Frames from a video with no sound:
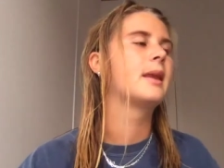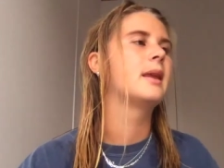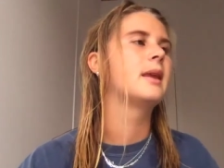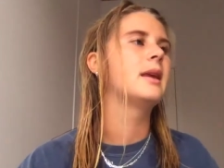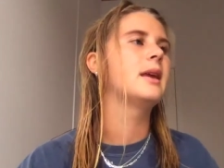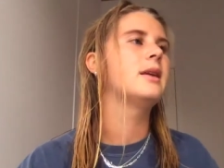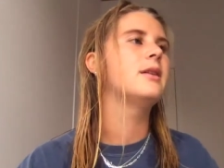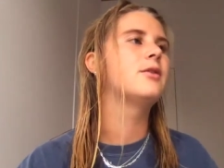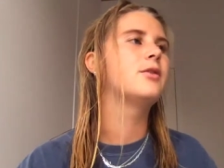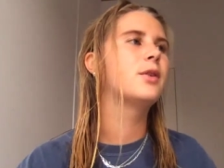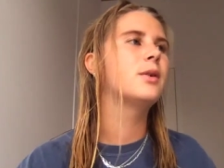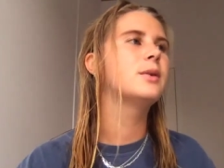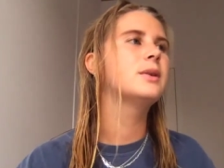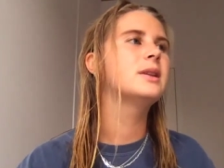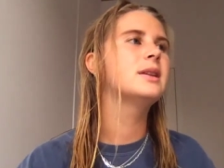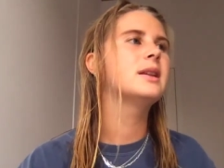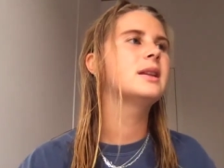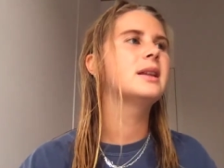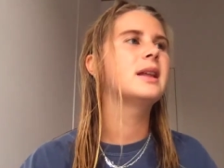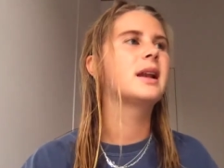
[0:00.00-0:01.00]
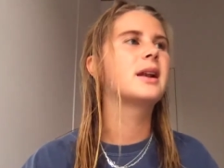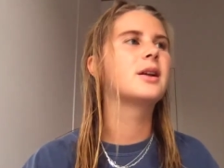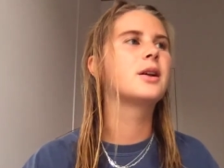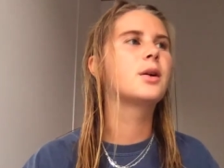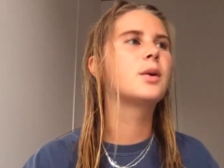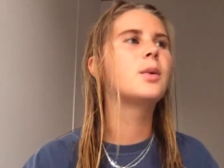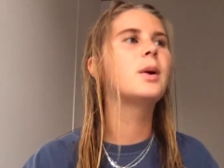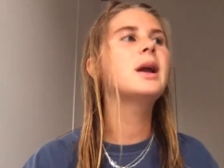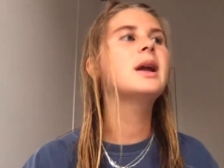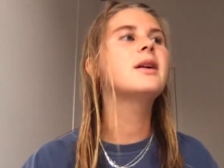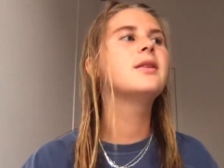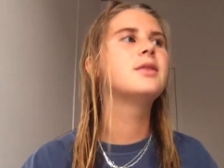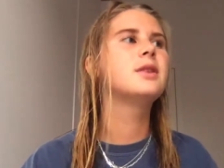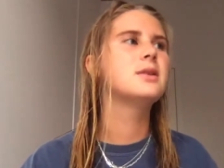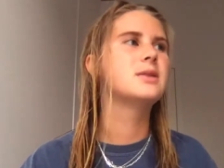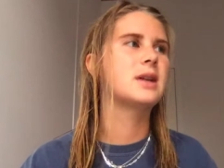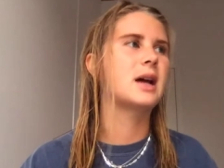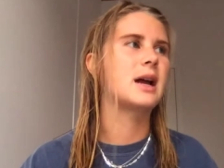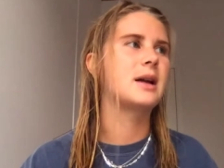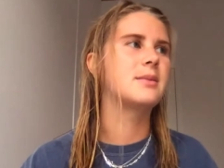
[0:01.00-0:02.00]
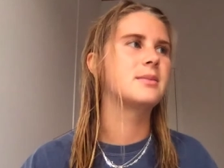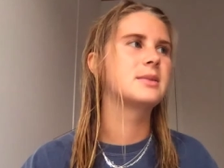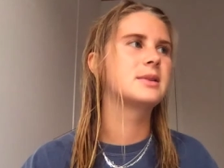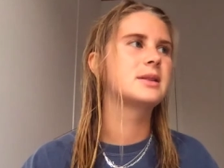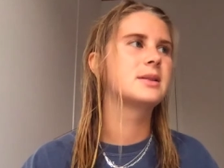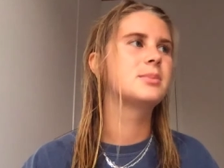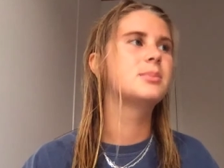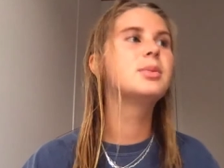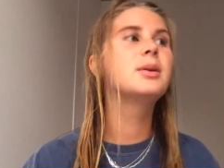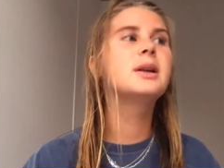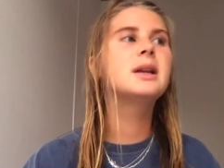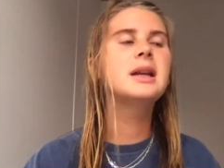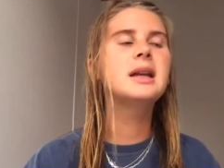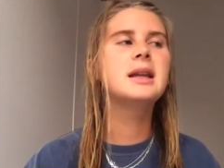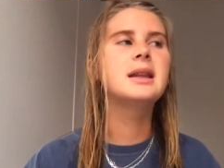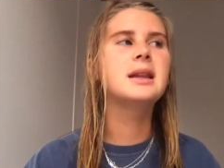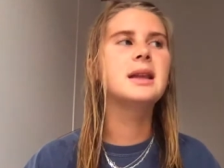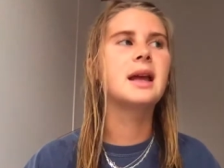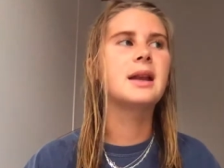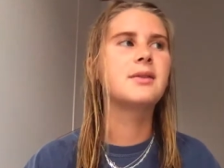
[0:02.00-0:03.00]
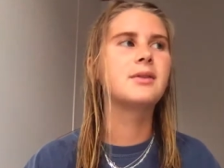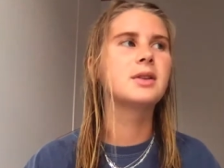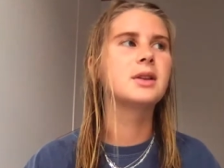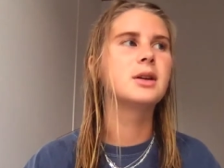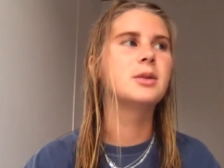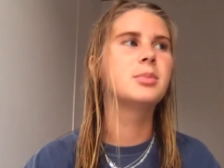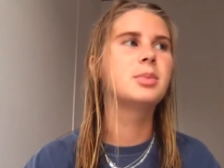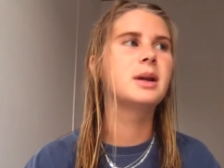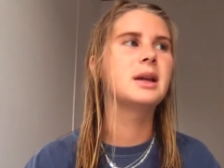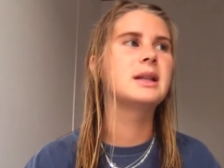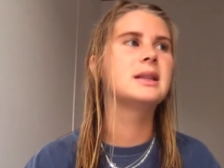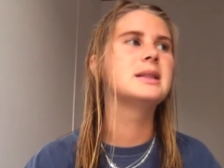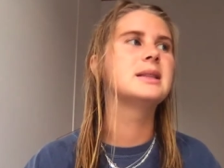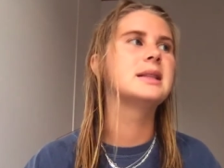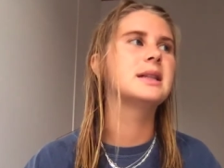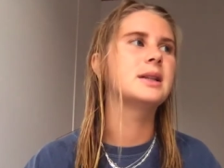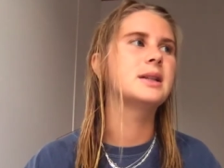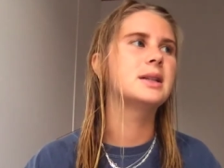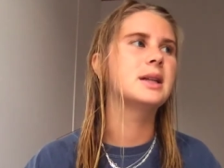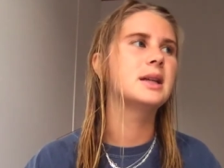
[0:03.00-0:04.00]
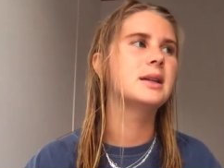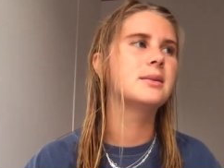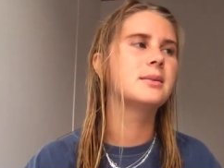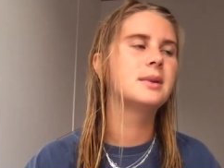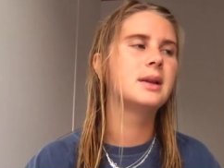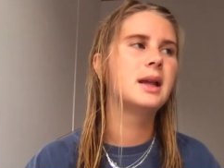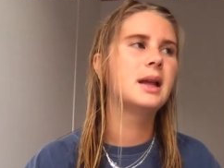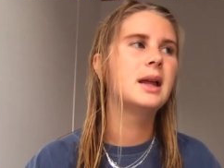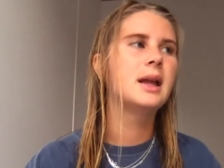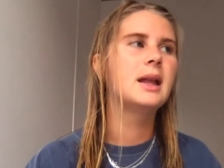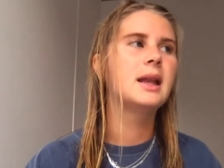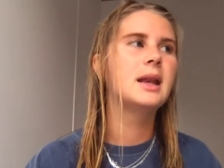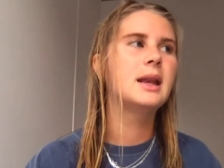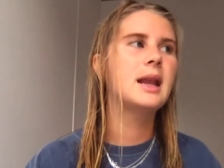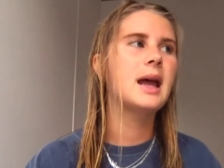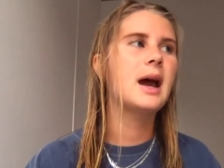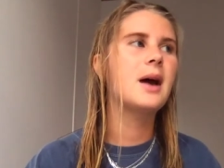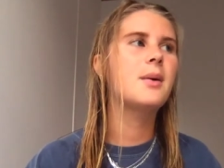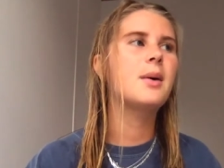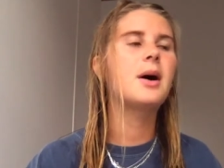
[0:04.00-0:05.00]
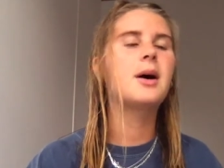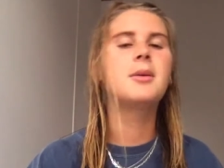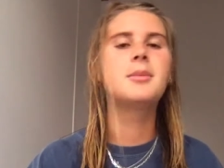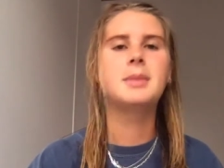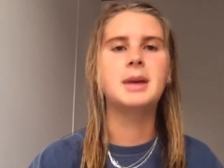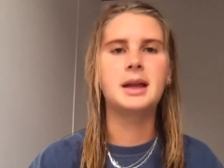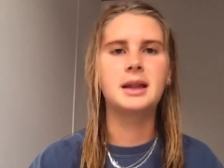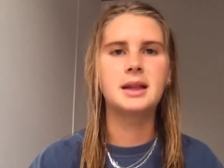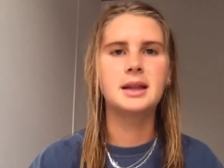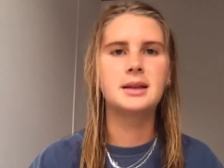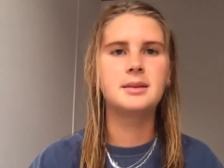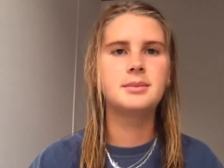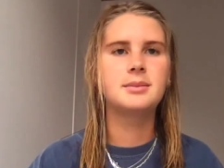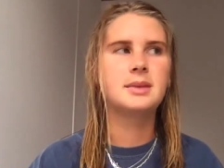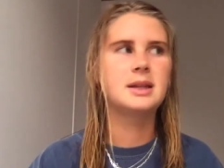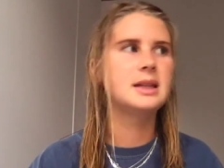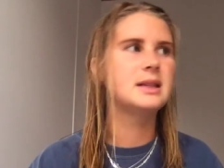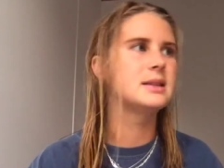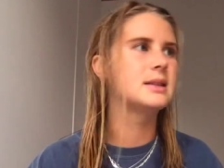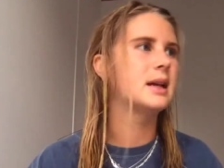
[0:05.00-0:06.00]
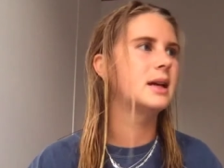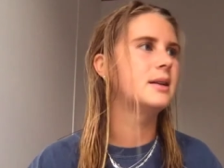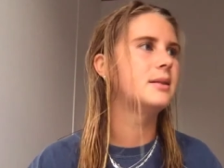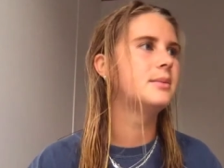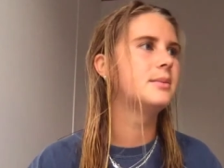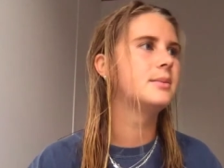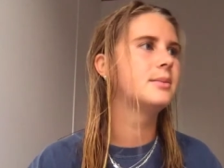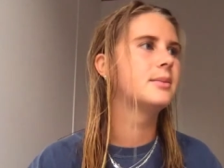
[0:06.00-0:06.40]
He folded the letter quite a few times, put it in the envelope, and sealed it. Now I'll mail it, he said.